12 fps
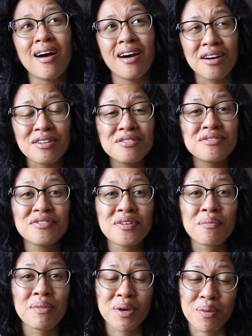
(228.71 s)

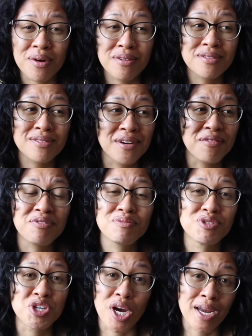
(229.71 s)
of my orders come
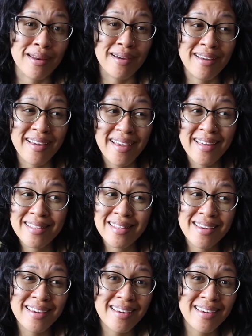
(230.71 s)
from China and
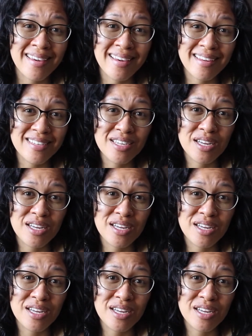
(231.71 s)
like